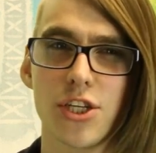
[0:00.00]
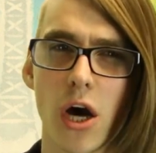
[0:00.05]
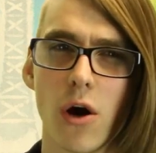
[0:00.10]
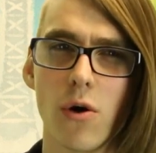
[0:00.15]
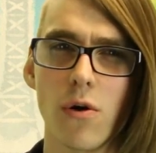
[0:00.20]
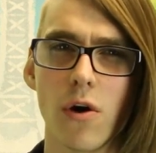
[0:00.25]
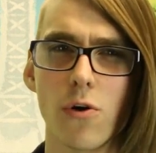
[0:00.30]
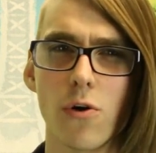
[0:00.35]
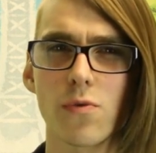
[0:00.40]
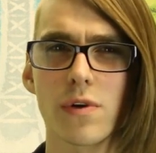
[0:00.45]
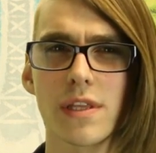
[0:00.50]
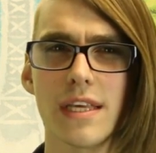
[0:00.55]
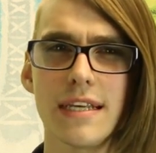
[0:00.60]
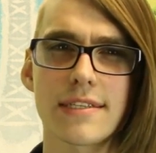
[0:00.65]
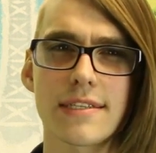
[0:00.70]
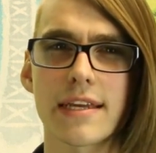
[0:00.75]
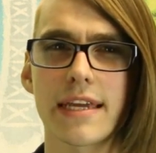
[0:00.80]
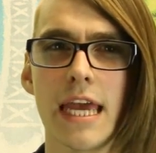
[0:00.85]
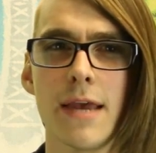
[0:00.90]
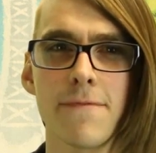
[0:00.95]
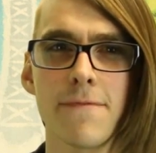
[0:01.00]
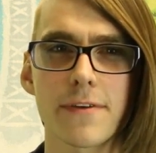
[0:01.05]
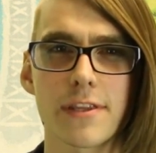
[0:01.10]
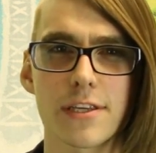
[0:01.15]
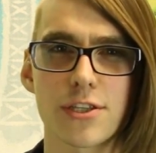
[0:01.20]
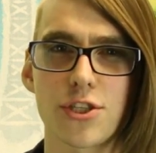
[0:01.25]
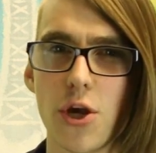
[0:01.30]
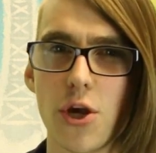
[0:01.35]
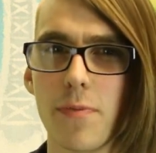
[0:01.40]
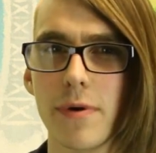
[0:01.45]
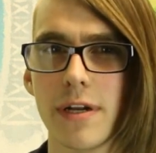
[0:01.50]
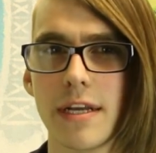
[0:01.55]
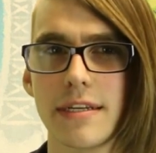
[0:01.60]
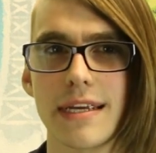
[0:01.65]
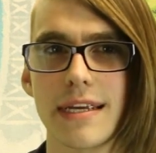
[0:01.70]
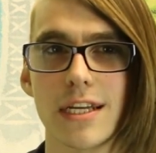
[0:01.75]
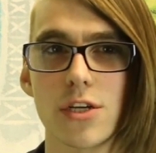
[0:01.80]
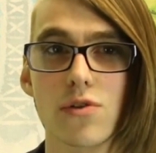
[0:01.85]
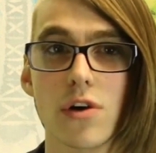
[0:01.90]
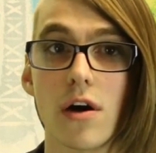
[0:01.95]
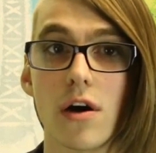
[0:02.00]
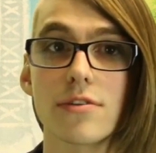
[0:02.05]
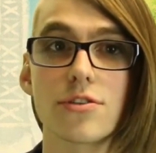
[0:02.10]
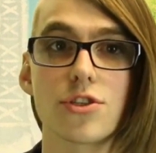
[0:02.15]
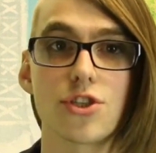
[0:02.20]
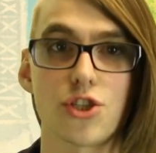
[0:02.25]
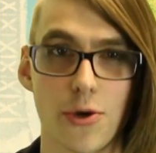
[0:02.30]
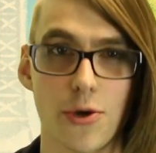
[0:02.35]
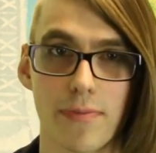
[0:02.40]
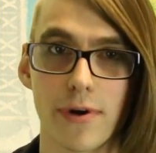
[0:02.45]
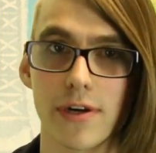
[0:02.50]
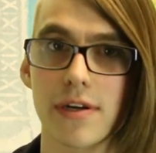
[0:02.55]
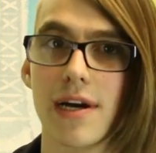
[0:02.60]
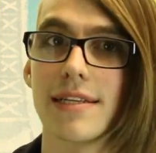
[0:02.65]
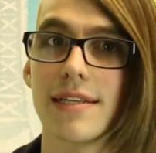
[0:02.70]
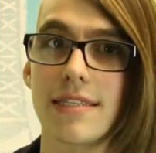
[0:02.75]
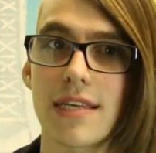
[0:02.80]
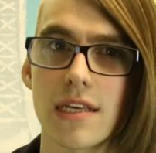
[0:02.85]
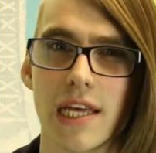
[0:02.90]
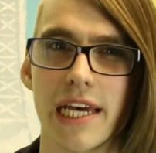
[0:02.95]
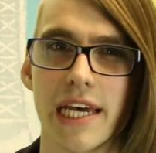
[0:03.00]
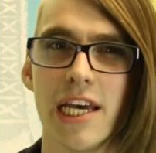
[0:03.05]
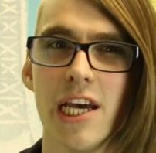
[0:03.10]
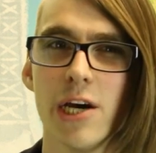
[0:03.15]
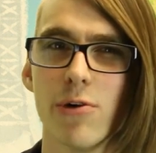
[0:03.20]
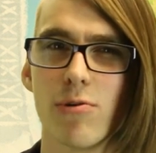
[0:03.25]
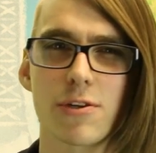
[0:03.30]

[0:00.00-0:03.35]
Toho released a game for the Super Nintendo called Super Godzilla,